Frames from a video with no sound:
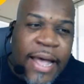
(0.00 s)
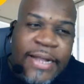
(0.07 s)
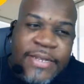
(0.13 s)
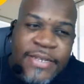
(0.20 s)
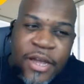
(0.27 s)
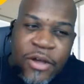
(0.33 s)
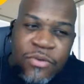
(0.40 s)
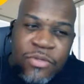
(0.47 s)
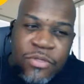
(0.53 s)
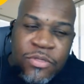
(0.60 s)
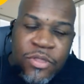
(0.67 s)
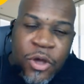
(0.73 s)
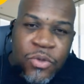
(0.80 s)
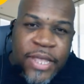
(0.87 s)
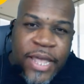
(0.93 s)
I don't
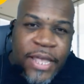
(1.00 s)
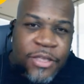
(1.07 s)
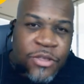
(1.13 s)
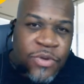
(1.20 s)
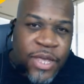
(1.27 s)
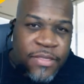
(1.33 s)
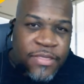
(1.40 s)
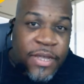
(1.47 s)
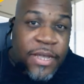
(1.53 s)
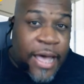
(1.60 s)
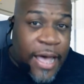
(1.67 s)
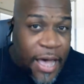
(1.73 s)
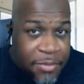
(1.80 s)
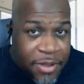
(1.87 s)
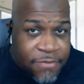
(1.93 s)
know that you get the
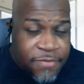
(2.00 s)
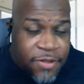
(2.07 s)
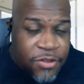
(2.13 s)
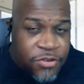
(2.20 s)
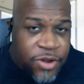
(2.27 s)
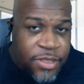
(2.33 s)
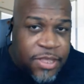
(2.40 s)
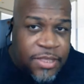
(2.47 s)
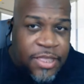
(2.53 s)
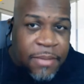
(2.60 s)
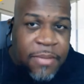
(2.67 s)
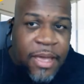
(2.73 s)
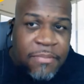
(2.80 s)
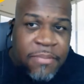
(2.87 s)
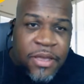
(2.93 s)
comment feature. I think
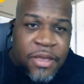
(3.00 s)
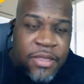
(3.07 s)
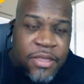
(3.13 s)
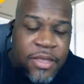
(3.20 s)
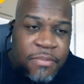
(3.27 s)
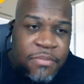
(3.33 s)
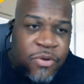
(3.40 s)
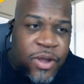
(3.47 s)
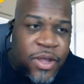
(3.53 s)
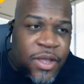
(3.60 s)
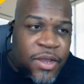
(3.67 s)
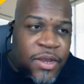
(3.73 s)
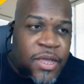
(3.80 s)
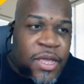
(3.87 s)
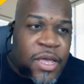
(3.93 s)
that might be the
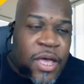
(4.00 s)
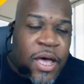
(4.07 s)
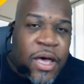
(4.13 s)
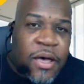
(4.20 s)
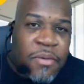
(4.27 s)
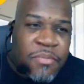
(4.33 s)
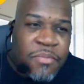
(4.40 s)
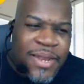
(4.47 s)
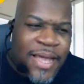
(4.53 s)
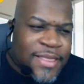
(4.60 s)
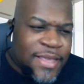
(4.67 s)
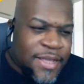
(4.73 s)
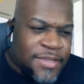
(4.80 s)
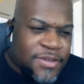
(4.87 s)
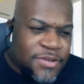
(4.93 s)
upgrade, but I
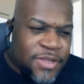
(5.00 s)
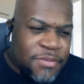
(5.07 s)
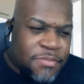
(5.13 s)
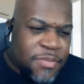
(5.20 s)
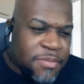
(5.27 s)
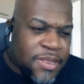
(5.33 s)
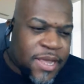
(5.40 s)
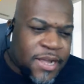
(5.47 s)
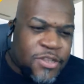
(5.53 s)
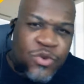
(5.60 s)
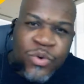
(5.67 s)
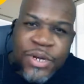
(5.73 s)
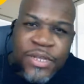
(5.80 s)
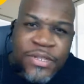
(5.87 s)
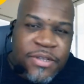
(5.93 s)
think it's only maybe like
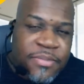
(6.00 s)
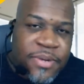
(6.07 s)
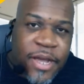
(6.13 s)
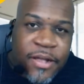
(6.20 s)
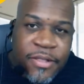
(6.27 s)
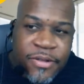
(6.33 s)
$20 some